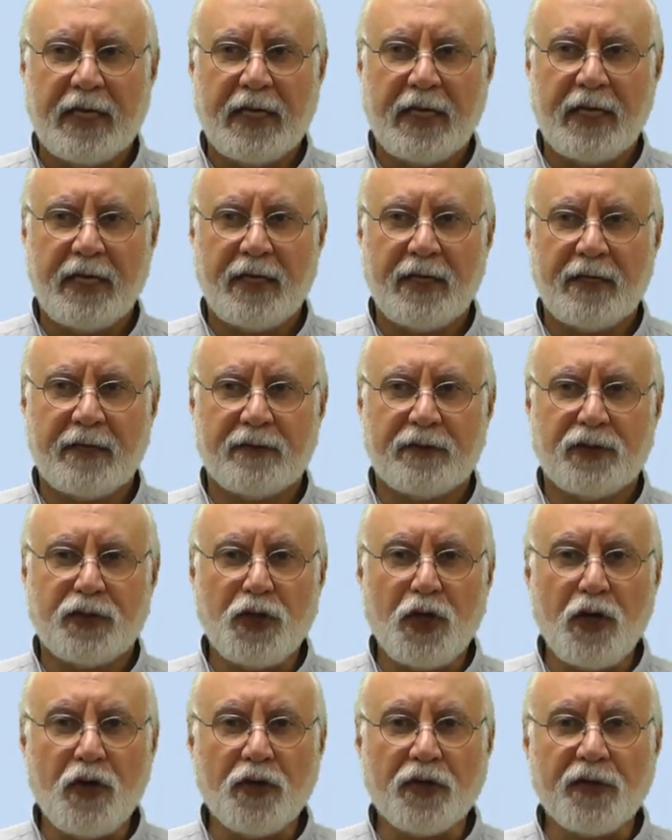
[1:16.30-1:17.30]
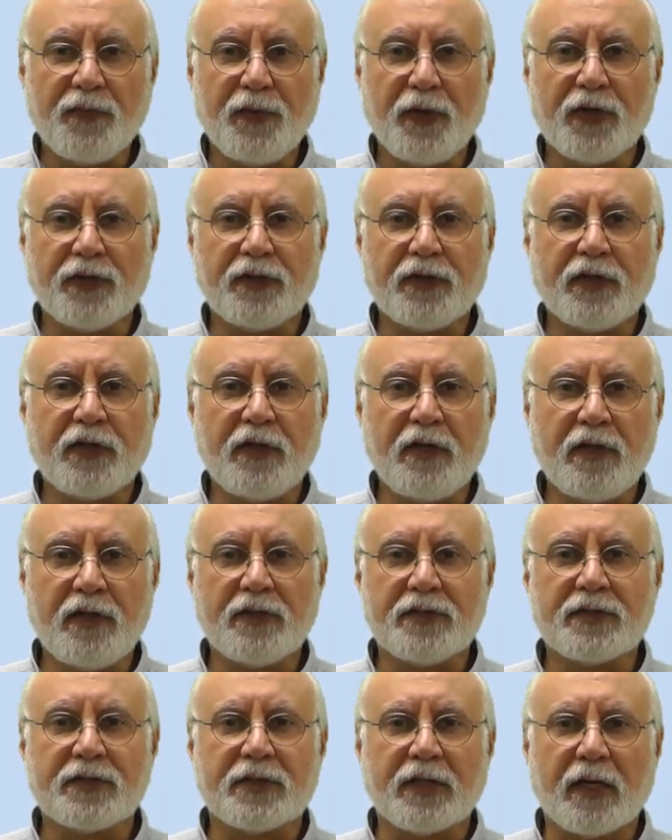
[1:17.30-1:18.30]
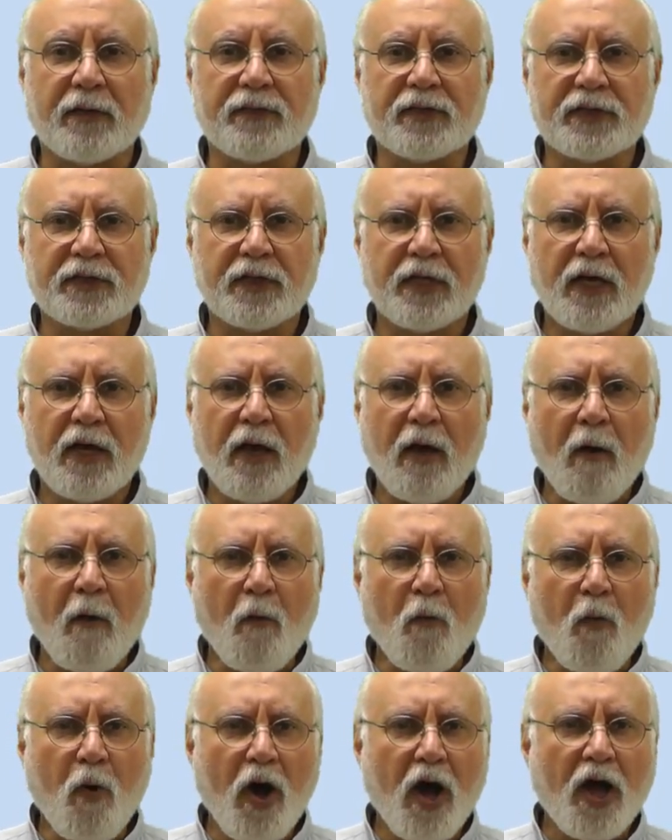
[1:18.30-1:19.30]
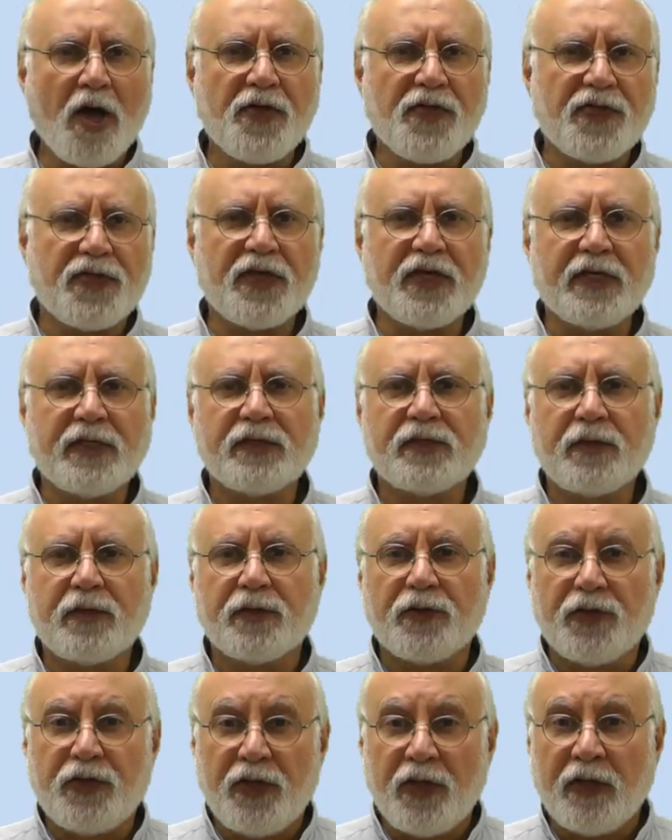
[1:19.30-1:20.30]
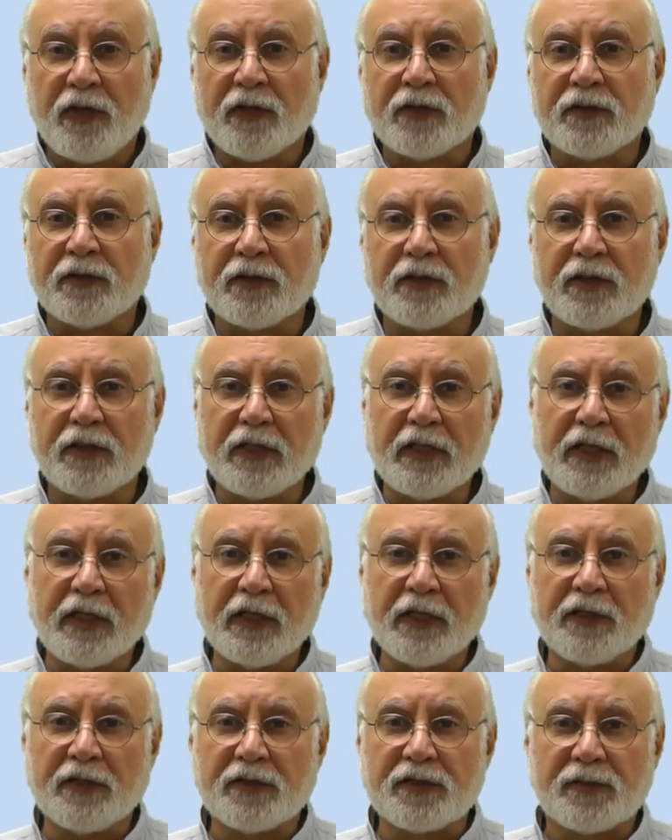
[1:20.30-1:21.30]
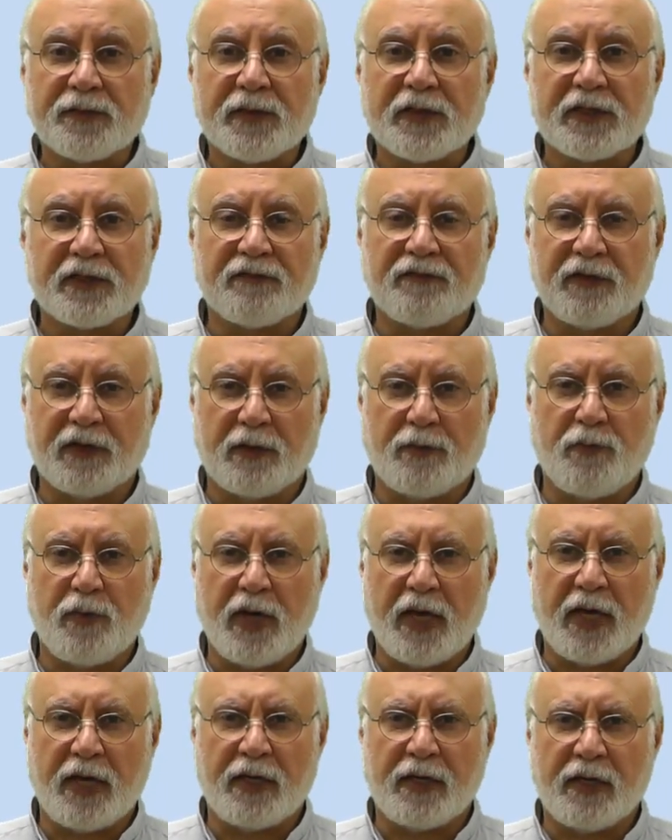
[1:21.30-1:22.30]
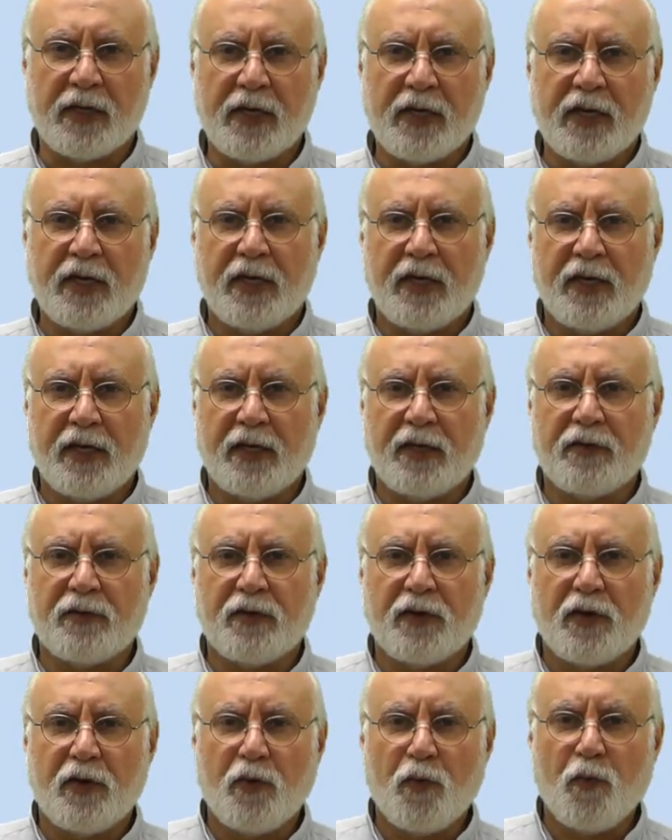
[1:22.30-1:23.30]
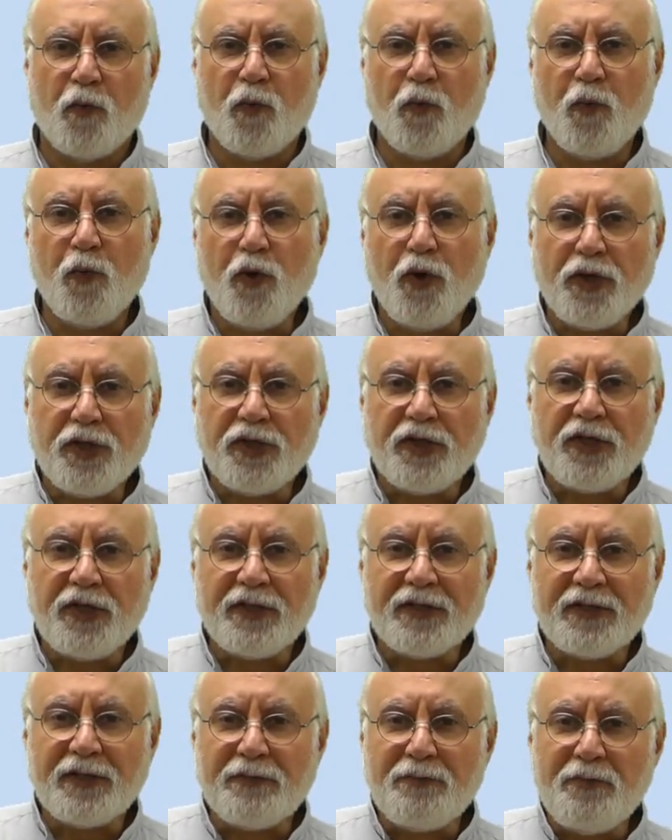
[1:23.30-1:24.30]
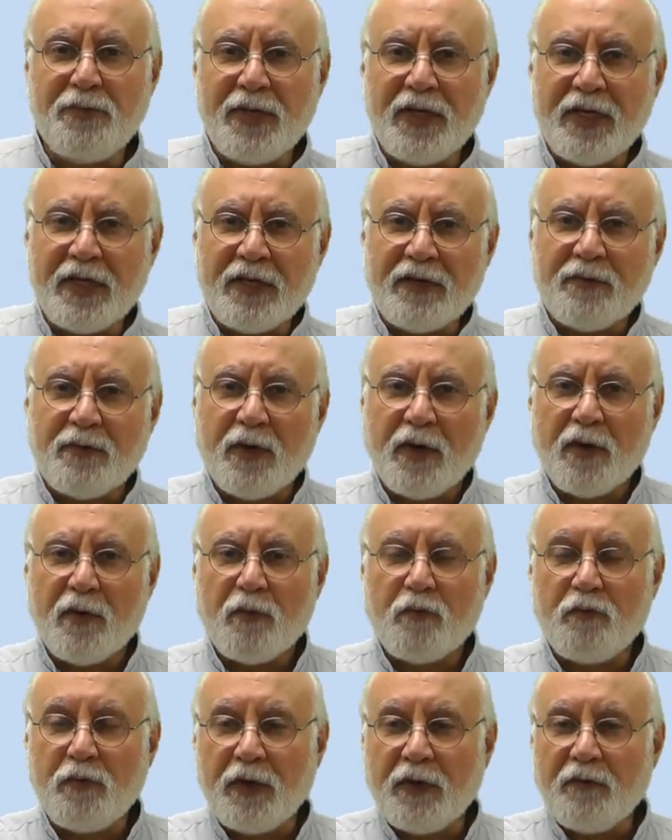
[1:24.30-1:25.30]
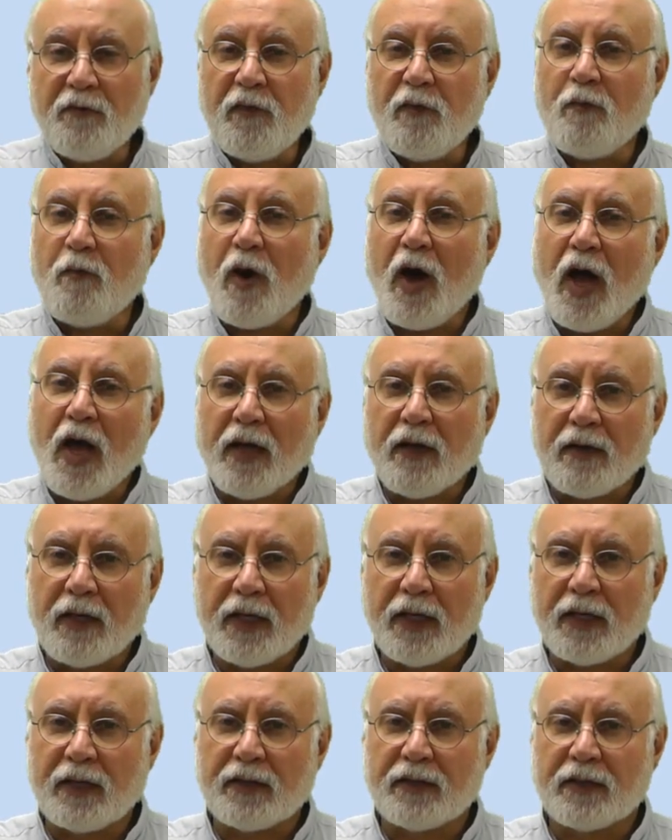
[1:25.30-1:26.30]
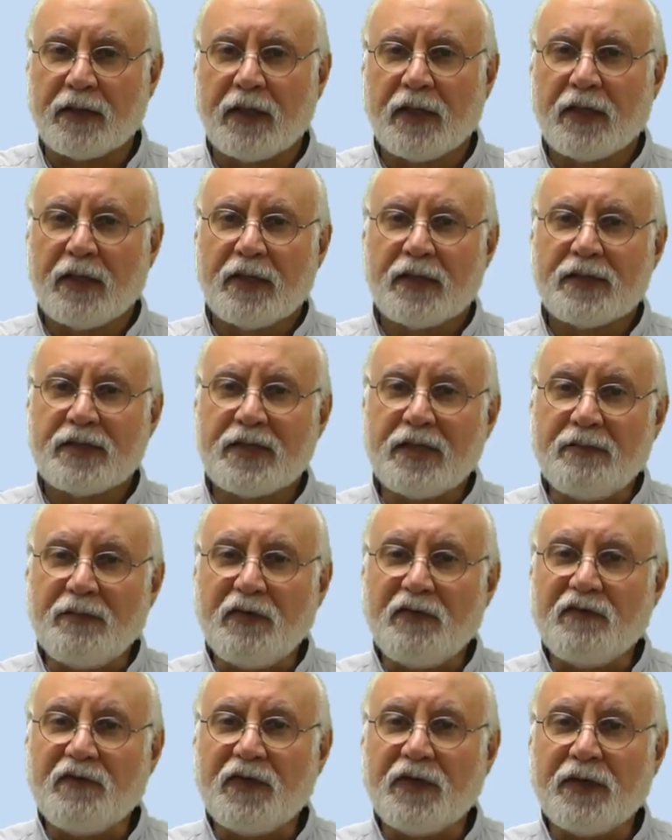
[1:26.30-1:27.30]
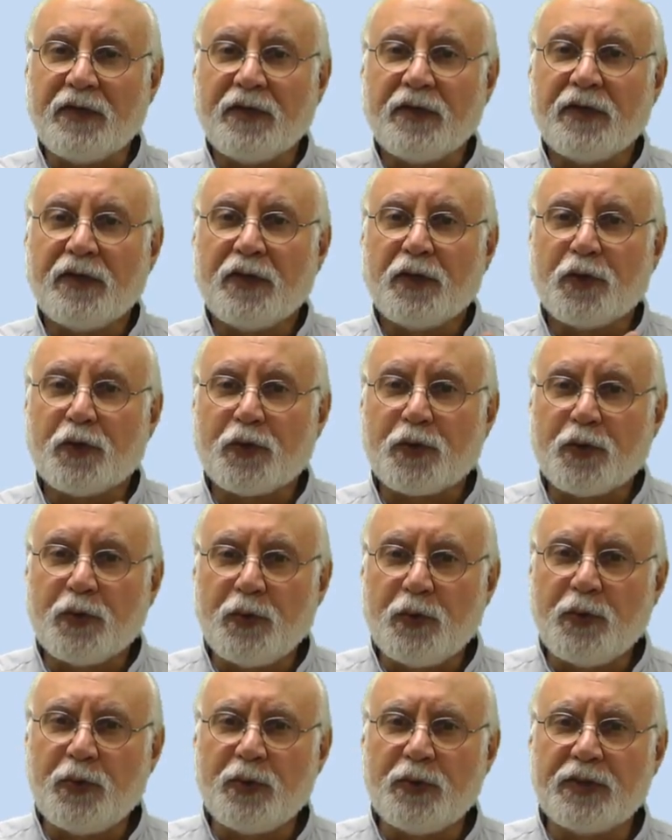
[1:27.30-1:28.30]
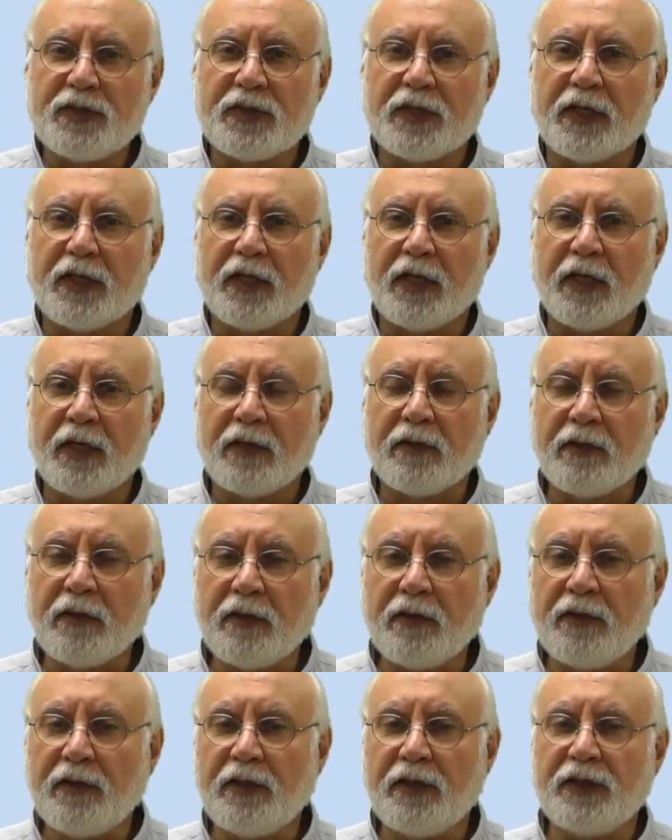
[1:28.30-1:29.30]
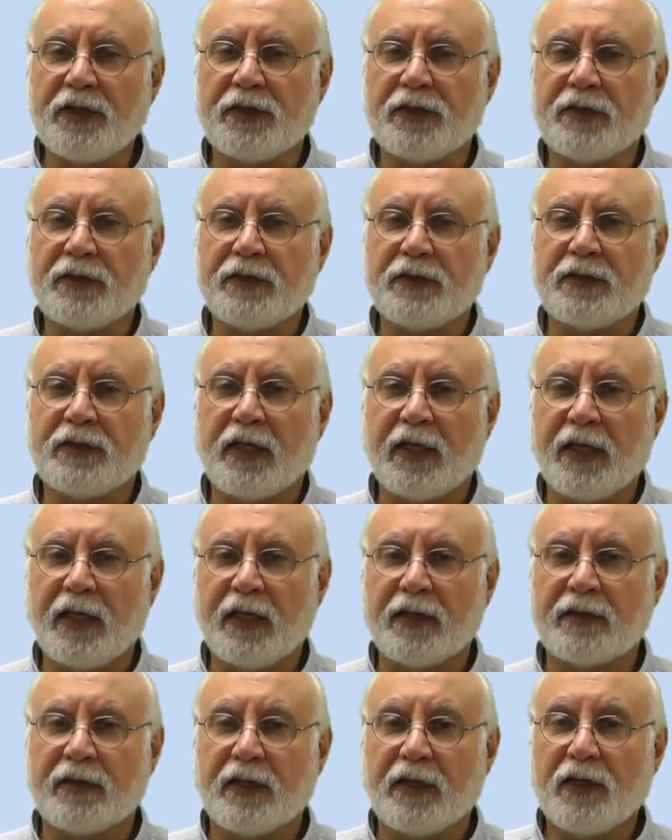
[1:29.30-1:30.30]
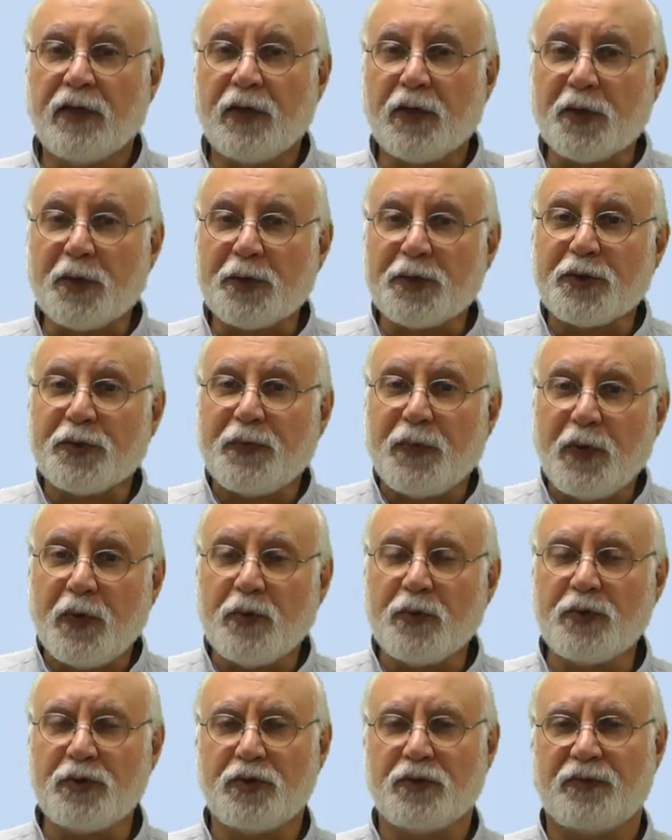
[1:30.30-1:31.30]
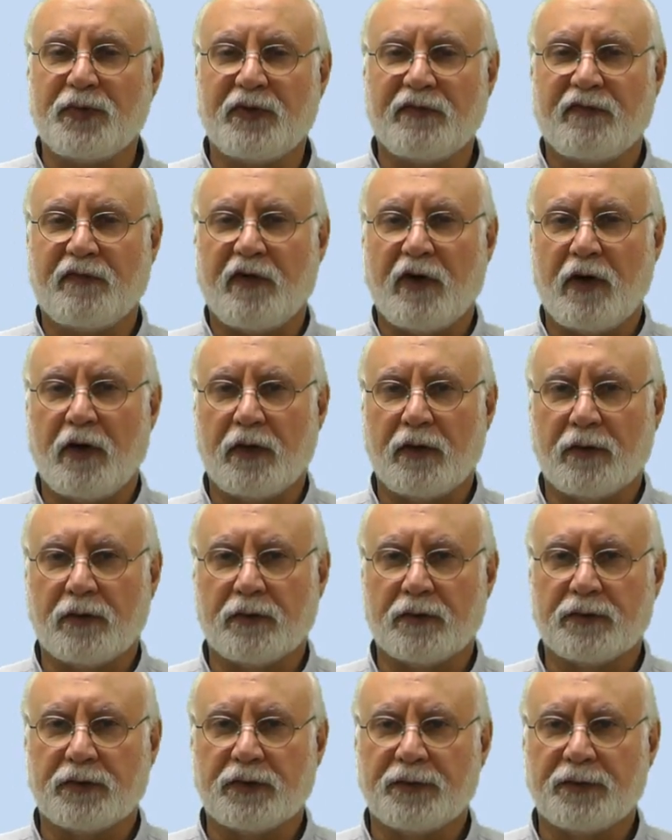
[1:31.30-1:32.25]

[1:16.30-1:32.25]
and talk about the concepts, why things are done in a specific way, and what does it mean when we violate some of the rules and conditions that are supposed to be followed.